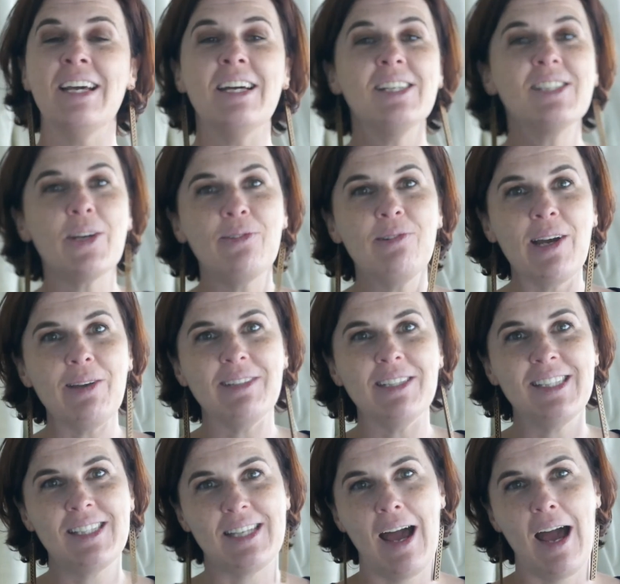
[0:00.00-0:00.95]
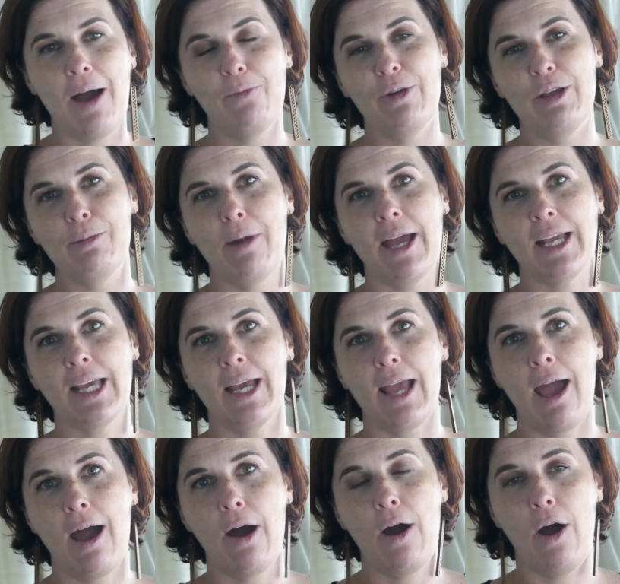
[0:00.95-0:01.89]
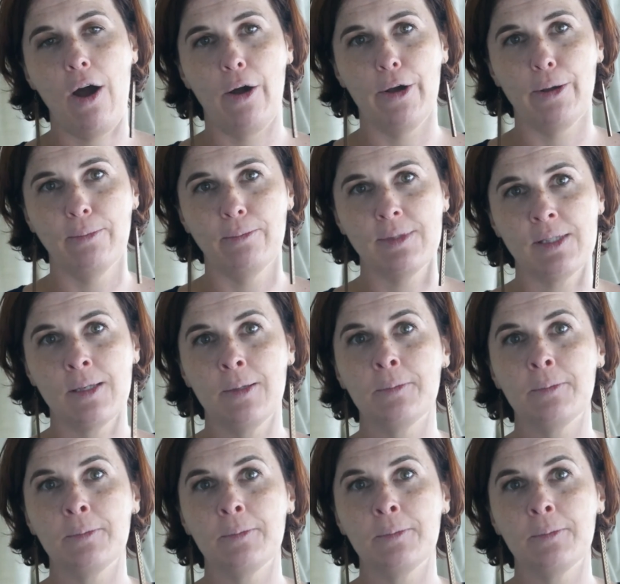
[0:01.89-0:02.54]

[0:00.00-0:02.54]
So we would start with making our homes